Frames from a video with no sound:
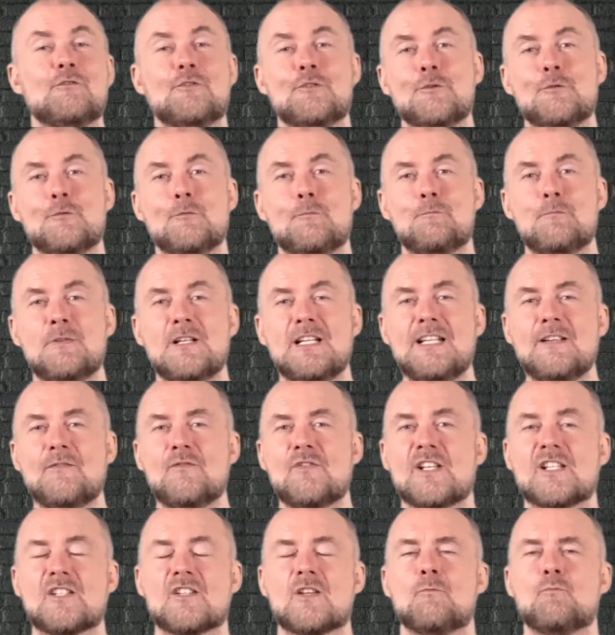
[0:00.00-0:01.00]
you believe
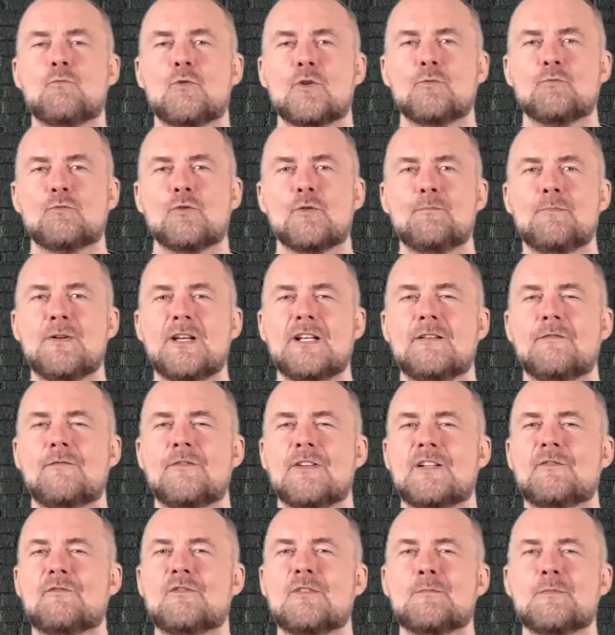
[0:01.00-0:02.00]
that someone would
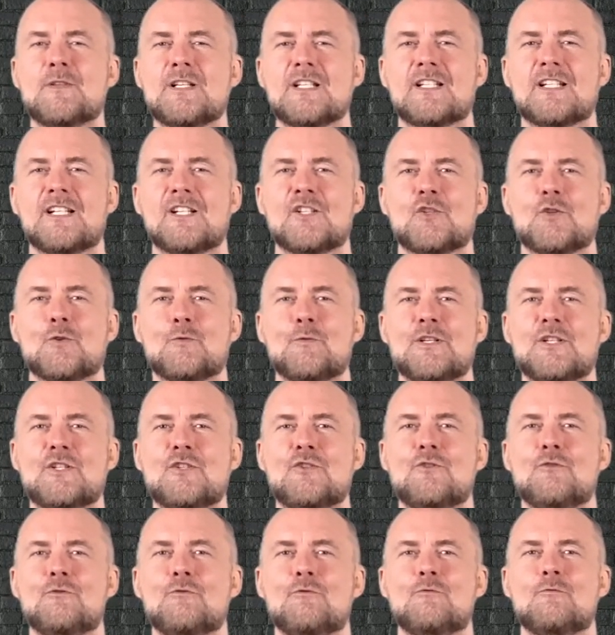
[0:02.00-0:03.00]
benefit from listening to it,
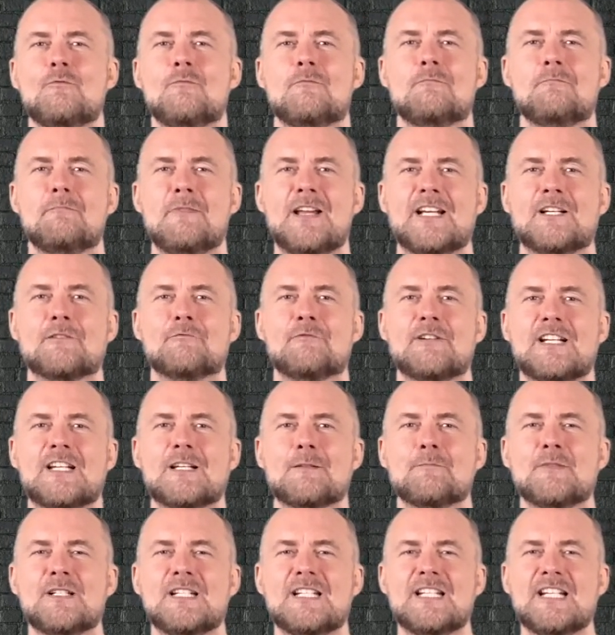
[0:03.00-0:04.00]
do make a
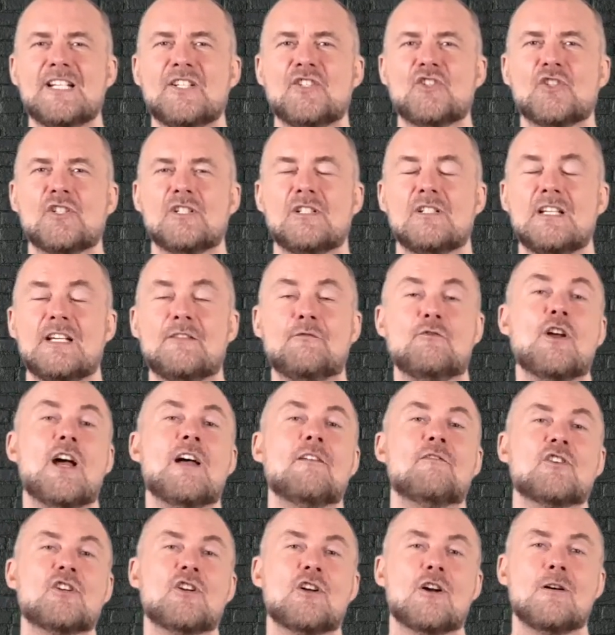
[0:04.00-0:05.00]
recommendation. If you have
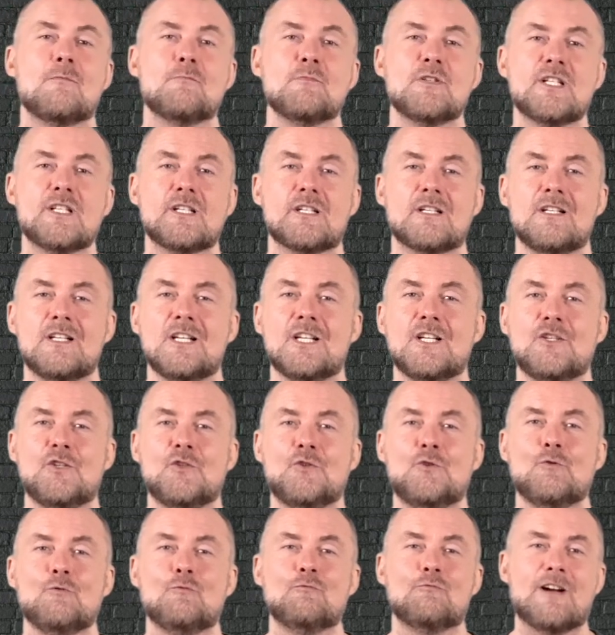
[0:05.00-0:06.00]
a comment,
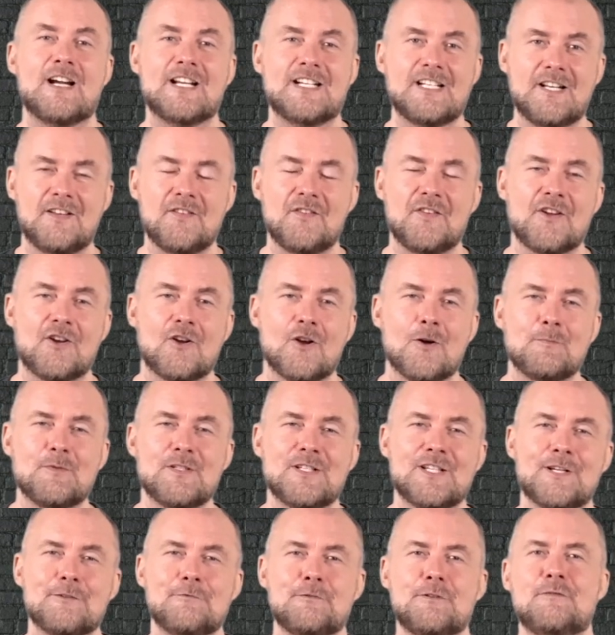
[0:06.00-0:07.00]
do write it in the
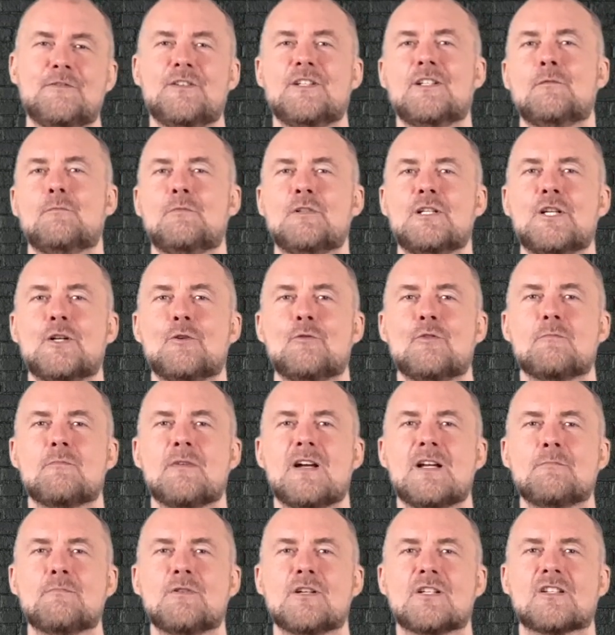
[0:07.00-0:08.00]
commentary field below in
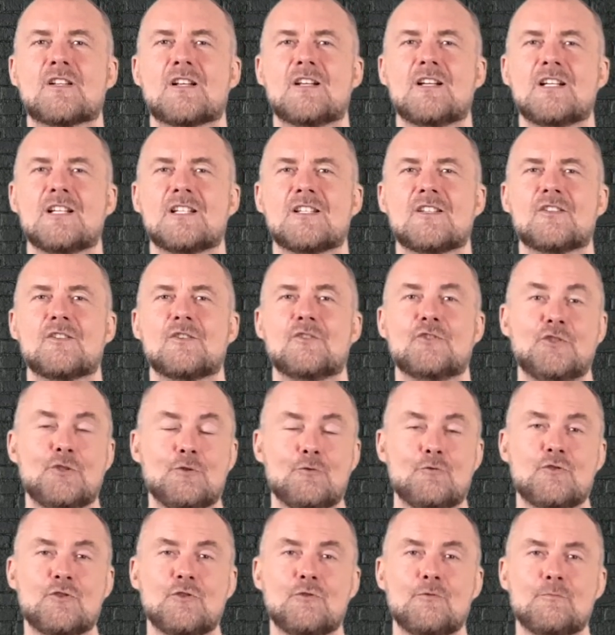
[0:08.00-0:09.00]
my podcast on
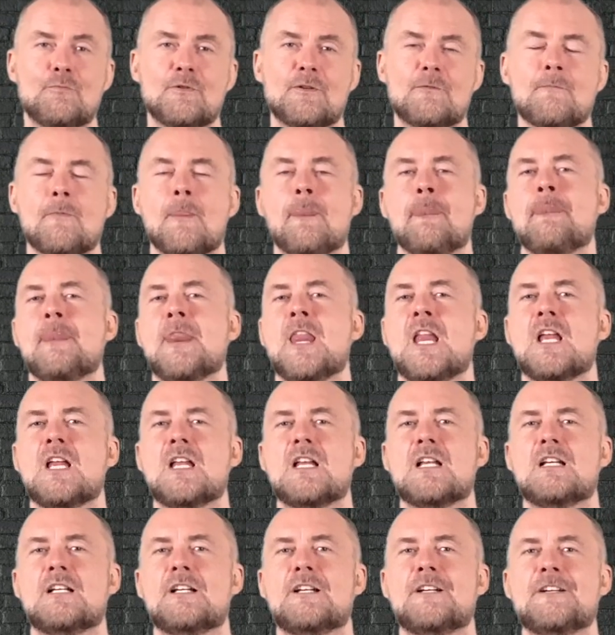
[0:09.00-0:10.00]
YouTube.
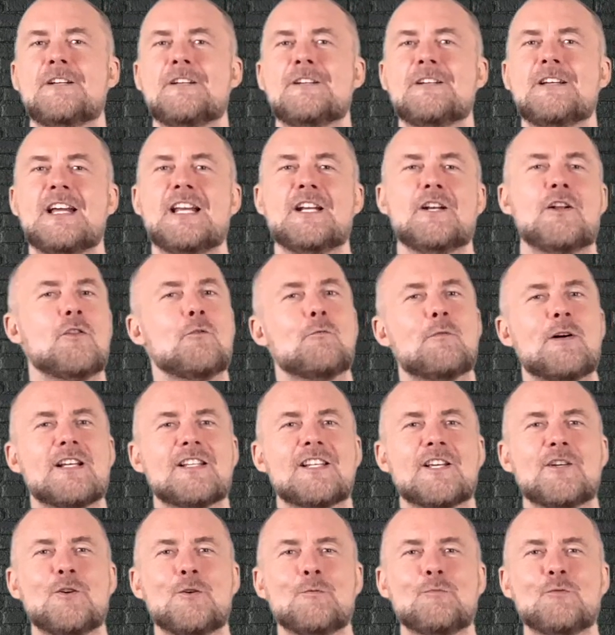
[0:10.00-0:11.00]
And otherwise,
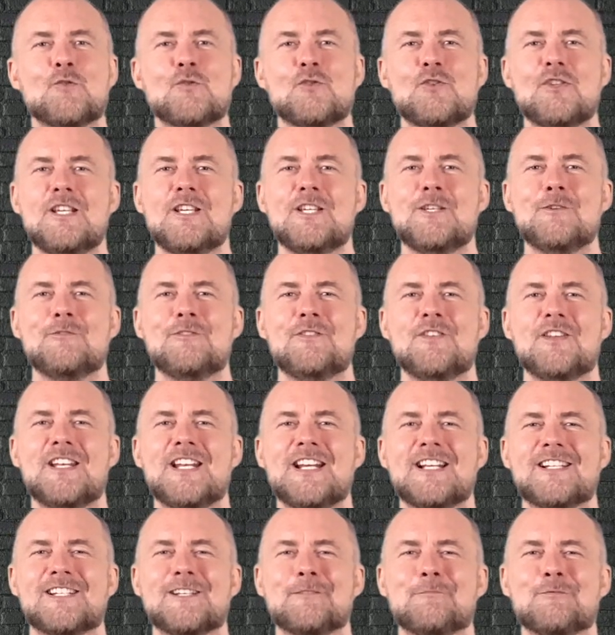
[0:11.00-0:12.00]
I hope to see you in the
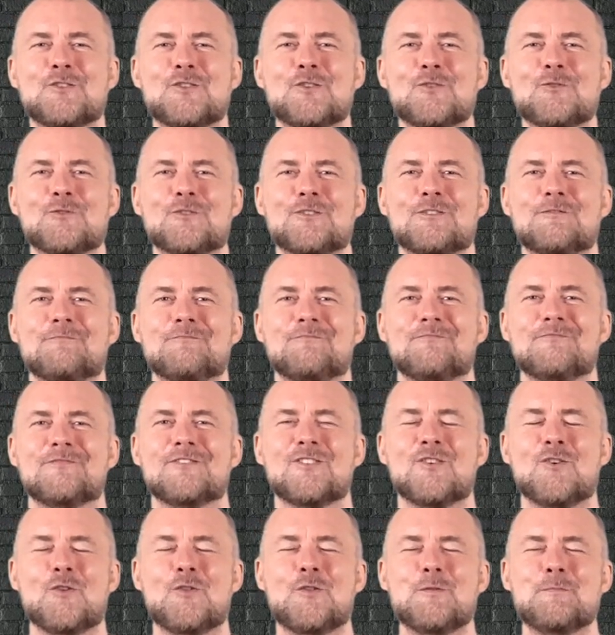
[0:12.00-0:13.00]
next episode.
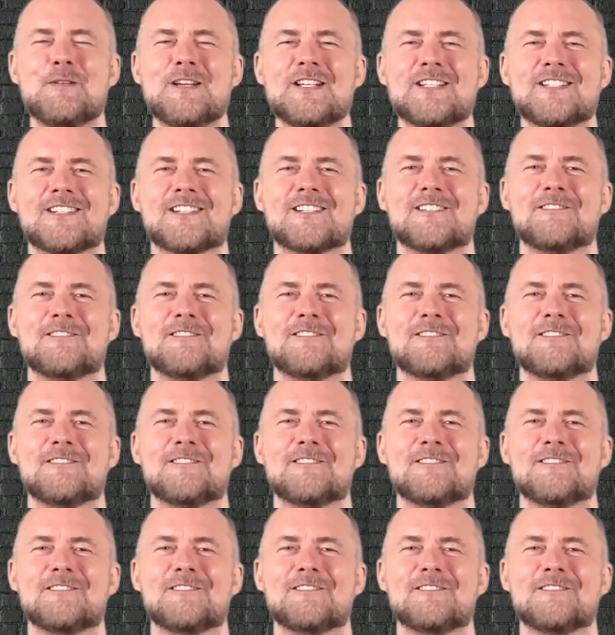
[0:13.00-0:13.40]
All the best.